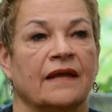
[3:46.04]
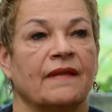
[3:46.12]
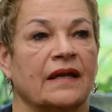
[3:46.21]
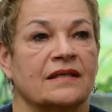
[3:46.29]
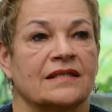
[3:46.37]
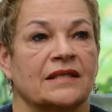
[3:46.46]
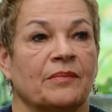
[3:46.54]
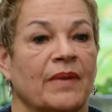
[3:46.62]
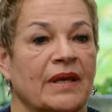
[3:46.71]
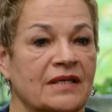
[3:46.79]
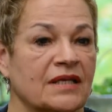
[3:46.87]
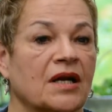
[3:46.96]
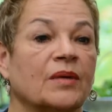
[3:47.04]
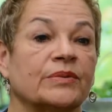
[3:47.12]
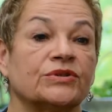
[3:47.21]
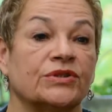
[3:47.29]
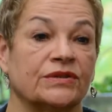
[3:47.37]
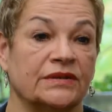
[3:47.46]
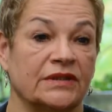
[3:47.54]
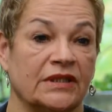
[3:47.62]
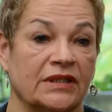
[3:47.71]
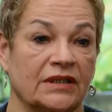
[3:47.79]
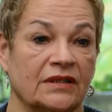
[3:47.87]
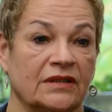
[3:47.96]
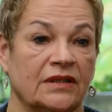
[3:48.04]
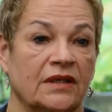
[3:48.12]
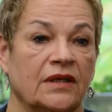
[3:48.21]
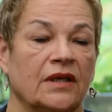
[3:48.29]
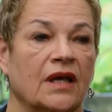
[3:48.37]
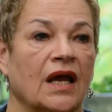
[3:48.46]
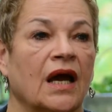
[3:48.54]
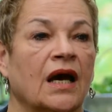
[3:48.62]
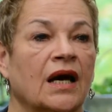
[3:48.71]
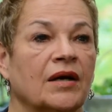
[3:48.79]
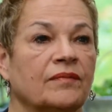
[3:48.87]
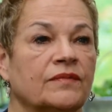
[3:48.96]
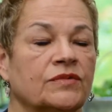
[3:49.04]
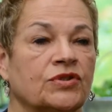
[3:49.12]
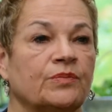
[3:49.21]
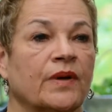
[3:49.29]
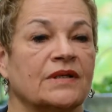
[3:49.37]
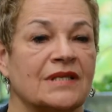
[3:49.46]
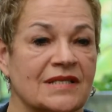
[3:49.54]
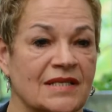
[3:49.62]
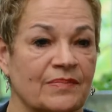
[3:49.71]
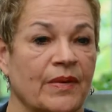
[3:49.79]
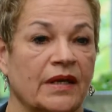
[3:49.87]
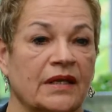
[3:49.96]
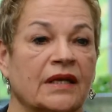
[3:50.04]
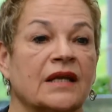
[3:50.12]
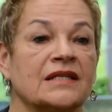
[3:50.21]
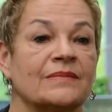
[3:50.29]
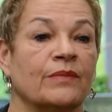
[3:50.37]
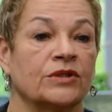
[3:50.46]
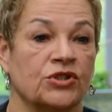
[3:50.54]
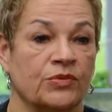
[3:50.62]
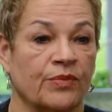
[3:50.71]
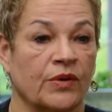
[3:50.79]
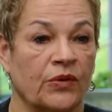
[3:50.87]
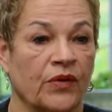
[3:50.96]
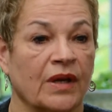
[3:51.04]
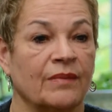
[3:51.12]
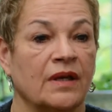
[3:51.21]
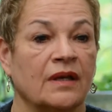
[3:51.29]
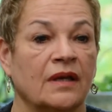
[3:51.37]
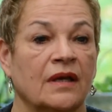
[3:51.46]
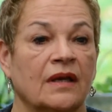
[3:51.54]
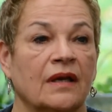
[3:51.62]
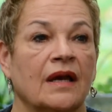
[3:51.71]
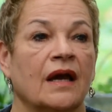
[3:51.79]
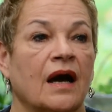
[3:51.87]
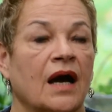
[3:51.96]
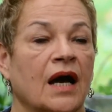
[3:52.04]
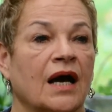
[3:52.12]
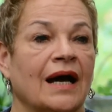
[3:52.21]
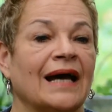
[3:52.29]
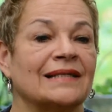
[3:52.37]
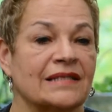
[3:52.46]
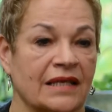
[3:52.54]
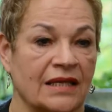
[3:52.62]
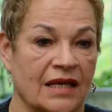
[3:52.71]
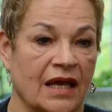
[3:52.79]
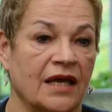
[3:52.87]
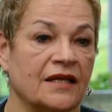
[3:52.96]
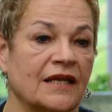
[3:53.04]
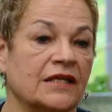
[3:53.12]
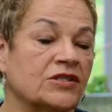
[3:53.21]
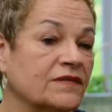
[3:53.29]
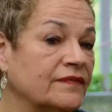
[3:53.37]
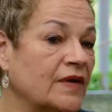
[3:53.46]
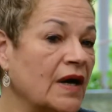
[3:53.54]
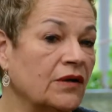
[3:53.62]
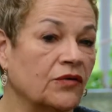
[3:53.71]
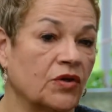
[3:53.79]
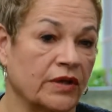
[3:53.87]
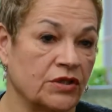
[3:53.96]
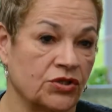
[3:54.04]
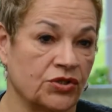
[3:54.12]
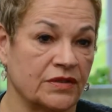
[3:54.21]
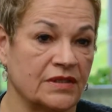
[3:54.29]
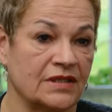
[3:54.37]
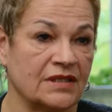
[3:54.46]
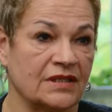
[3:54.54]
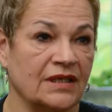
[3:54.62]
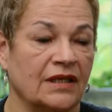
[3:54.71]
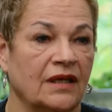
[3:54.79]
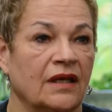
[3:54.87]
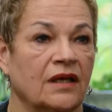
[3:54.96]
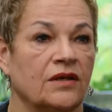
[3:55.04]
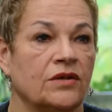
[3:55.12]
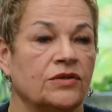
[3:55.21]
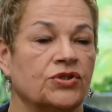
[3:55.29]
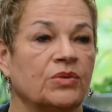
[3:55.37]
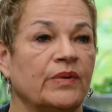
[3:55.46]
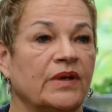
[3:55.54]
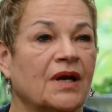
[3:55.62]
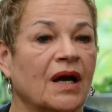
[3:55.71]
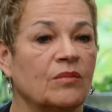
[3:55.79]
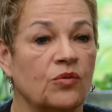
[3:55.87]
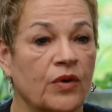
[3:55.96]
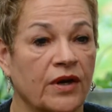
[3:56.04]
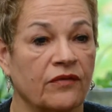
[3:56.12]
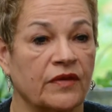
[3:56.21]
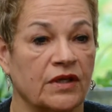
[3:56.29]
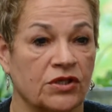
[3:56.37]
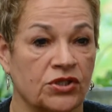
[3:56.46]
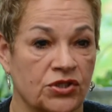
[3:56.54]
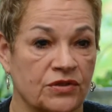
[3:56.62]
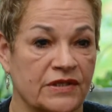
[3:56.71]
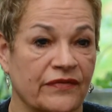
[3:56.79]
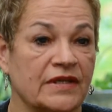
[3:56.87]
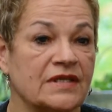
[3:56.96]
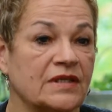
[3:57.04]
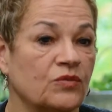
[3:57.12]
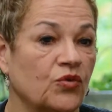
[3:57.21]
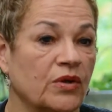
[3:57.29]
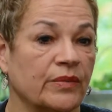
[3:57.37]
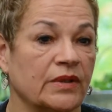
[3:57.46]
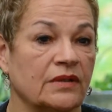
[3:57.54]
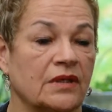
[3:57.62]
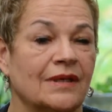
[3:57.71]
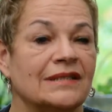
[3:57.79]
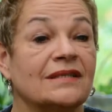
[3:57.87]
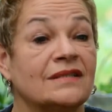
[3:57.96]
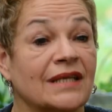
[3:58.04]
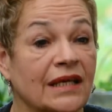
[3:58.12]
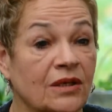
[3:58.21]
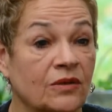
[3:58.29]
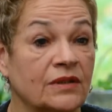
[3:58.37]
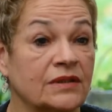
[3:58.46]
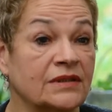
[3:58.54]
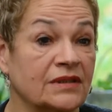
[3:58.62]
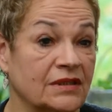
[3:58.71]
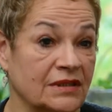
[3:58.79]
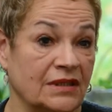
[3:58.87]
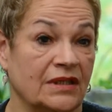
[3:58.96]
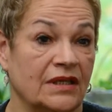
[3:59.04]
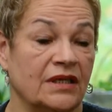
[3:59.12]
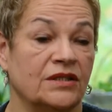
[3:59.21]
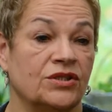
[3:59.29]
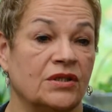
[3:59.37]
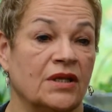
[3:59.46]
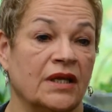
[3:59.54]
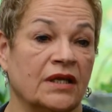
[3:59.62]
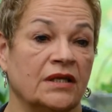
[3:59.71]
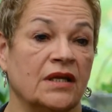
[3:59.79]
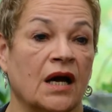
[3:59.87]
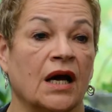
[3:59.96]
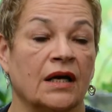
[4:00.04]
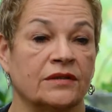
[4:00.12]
and that it's an amazing opportunity to participate in as much programming as they can, and to follow their interests, to become aware of the issues facing women, to take courses in